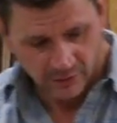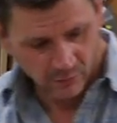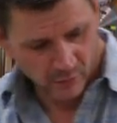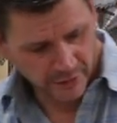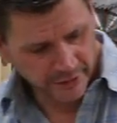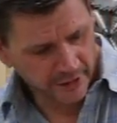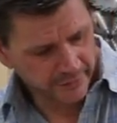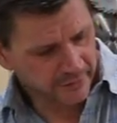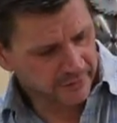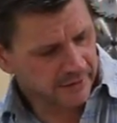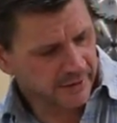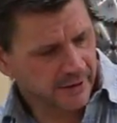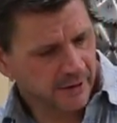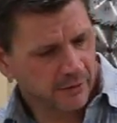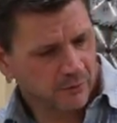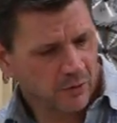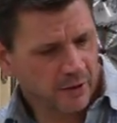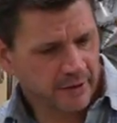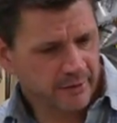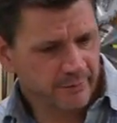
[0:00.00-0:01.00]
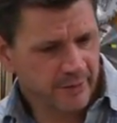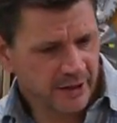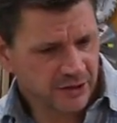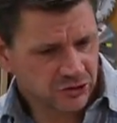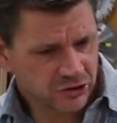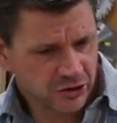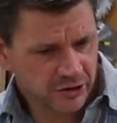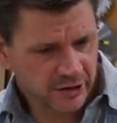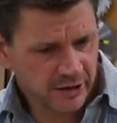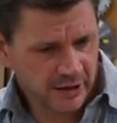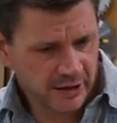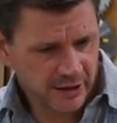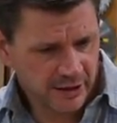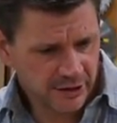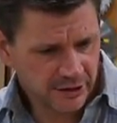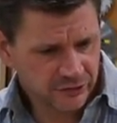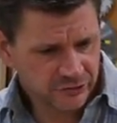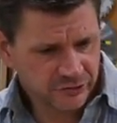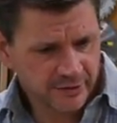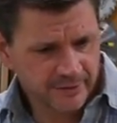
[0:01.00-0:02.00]
One other thing I want to mention
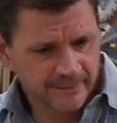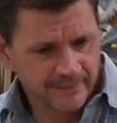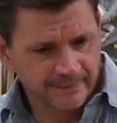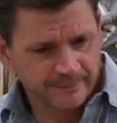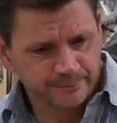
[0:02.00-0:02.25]
is